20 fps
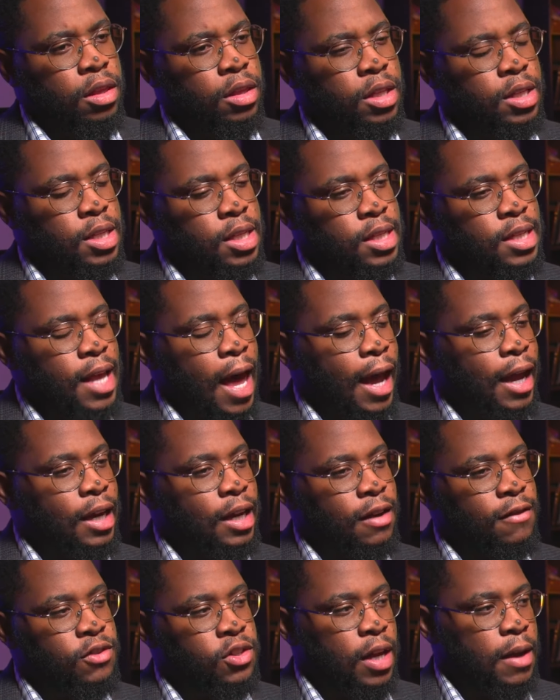The
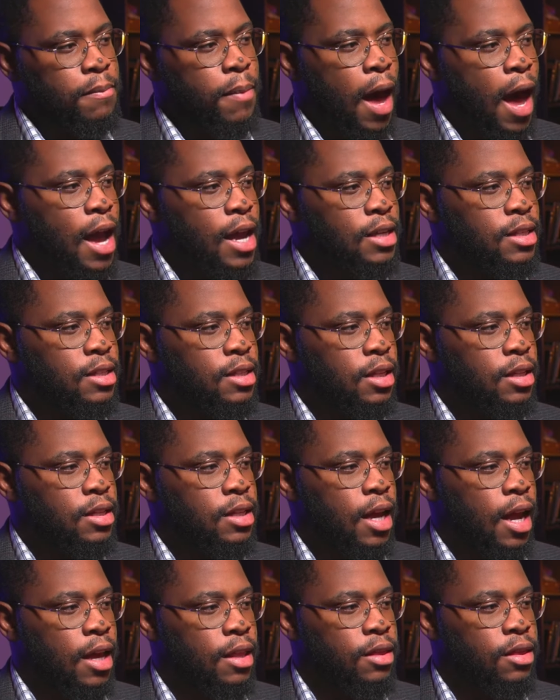Society of St. Pius
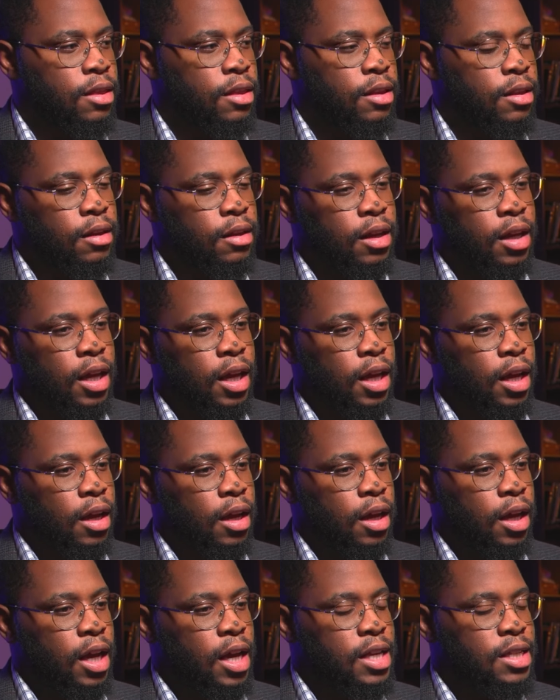X
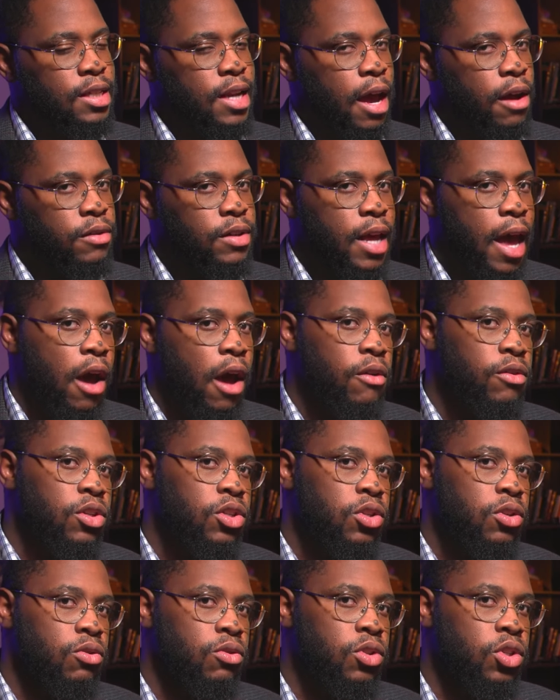is now down
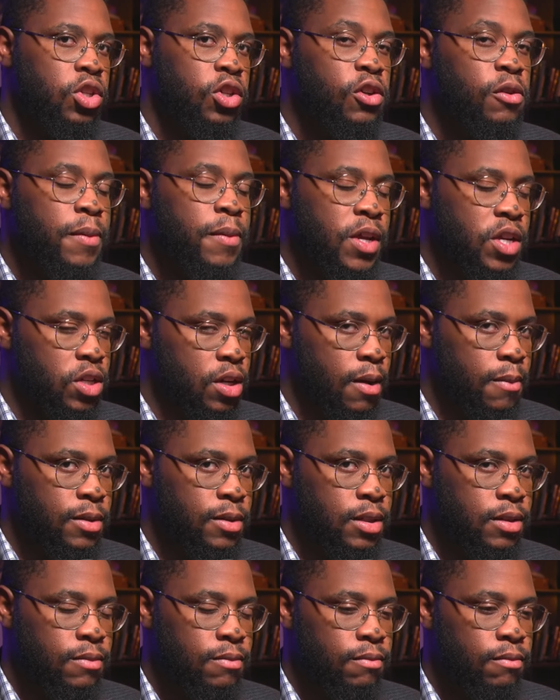to 2
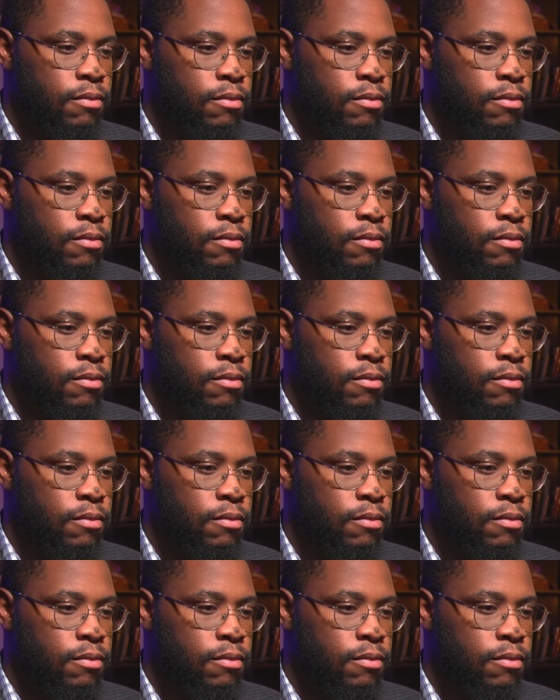bishops.